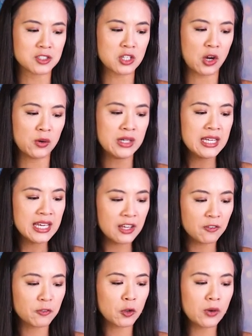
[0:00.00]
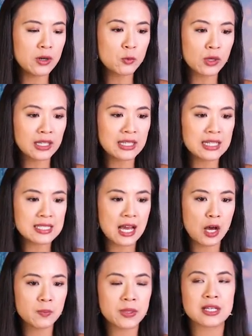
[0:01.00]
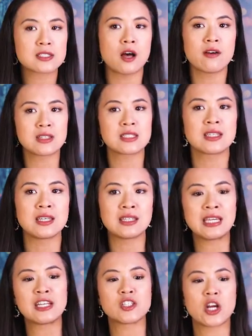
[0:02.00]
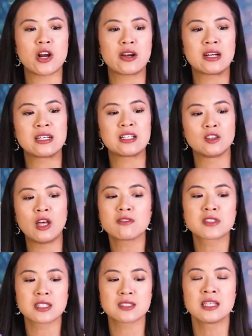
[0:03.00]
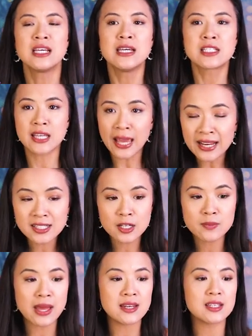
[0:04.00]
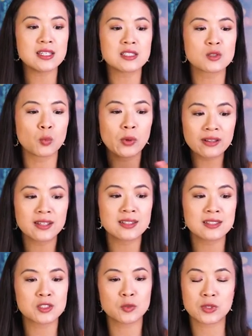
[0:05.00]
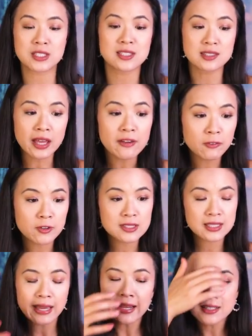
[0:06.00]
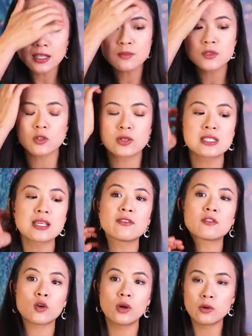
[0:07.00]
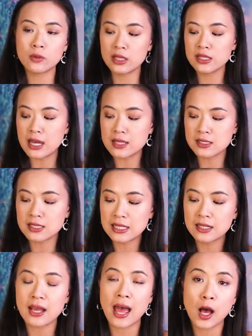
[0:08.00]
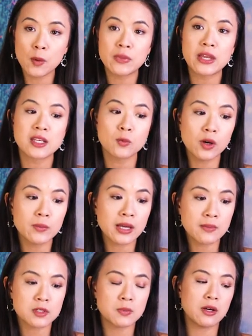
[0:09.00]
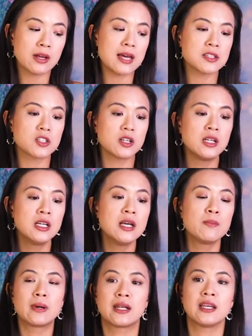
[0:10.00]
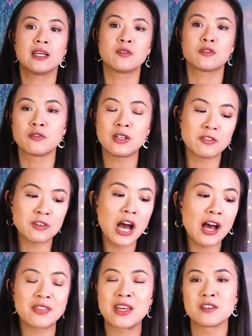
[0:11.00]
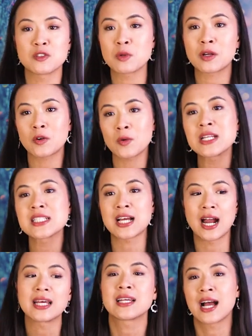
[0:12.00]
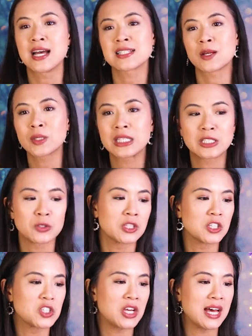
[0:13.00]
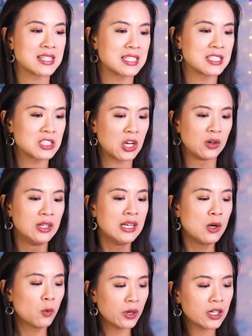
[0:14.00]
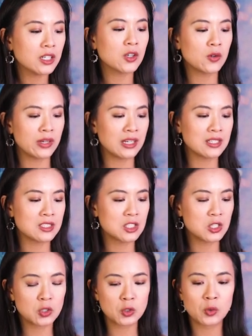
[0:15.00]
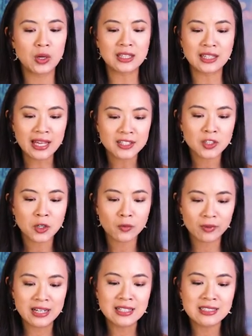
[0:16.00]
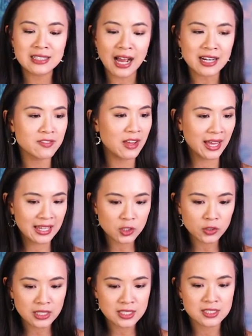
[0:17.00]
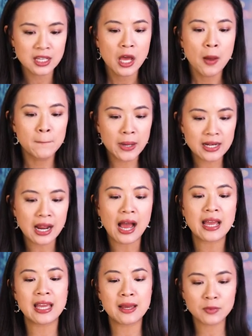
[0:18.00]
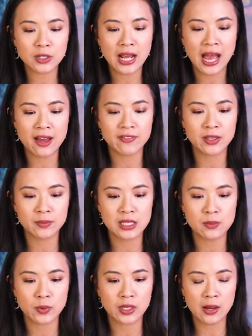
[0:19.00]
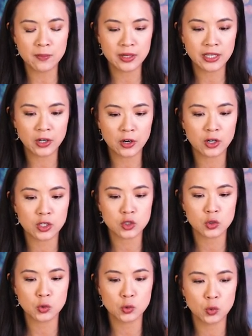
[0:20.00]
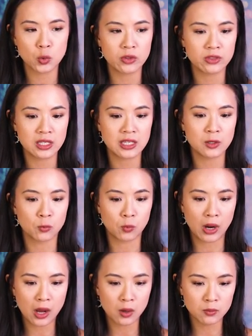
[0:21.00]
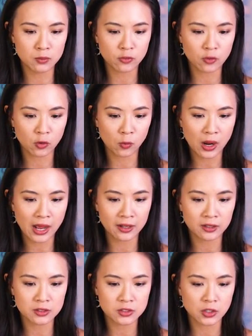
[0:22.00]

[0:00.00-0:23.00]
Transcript: So if Corinne really needs help, because obviously King Jared loves his, his kingdom and he's willing to risk his life for his kingdom, so he said if Corinne really does need help, then he will become a spellcaster. But if if not, then Corinne's got it, guys. I really do think she has it. So we're going to let Corinne kind of handle this, but I am going to have him keep accompanying her to the realm for a while.